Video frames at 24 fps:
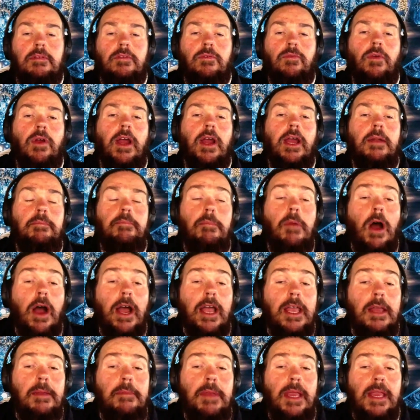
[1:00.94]
Right?
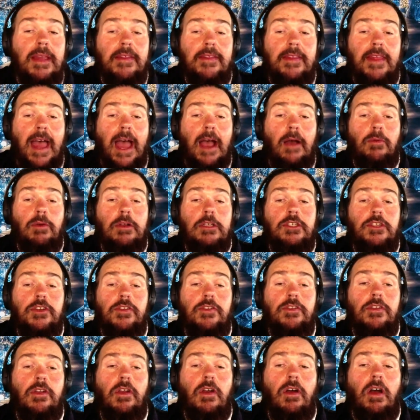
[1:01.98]
Maya means that which
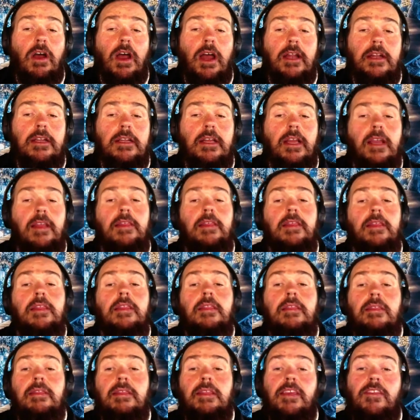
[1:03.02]
is not. And
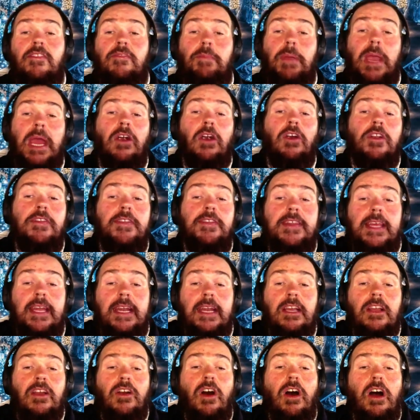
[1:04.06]
this
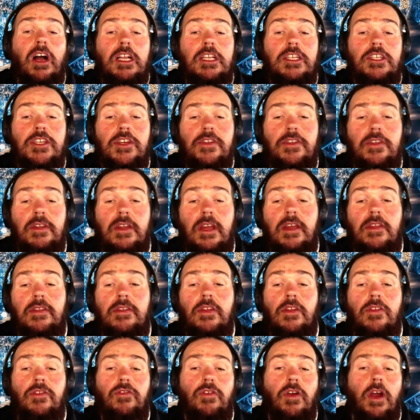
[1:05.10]
parasitic consciousness
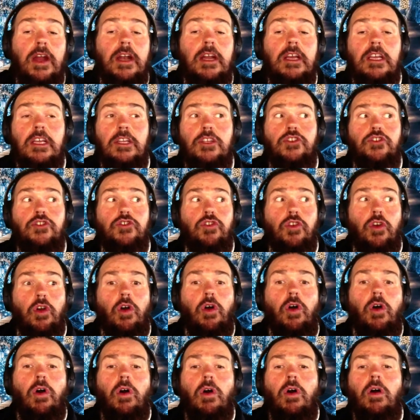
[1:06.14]
is trying to
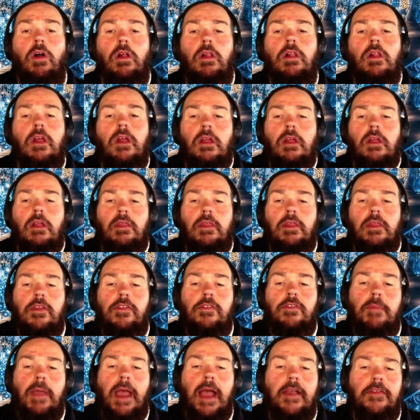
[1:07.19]
control
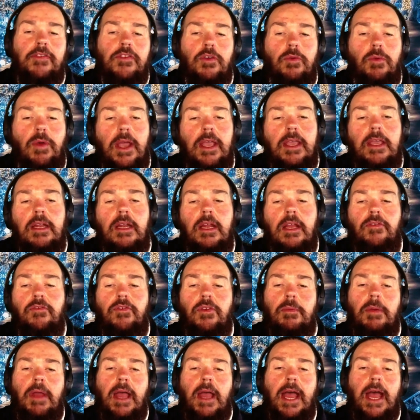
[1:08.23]
this mass awakening
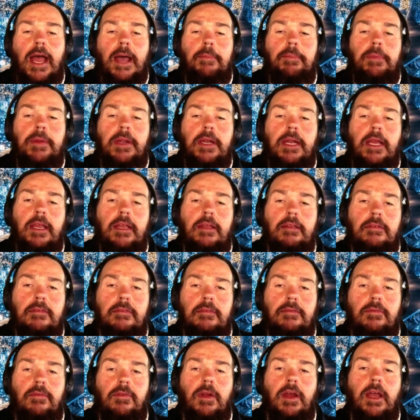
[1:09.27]
from happening,
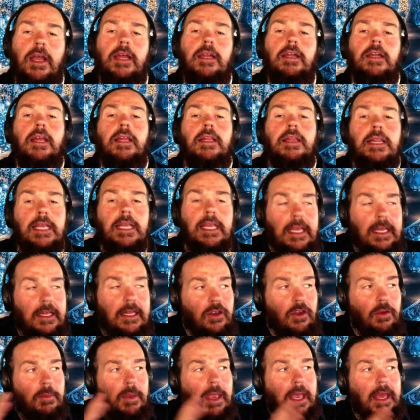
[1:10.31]
right? And lead
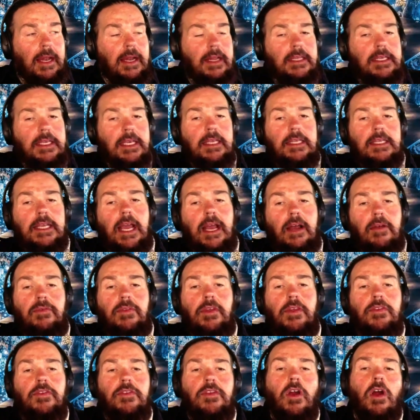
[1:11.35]
humanity down
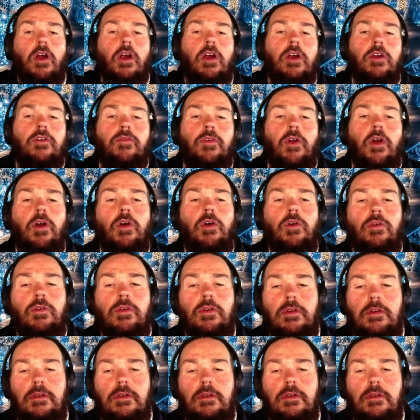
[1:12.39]
this dark road.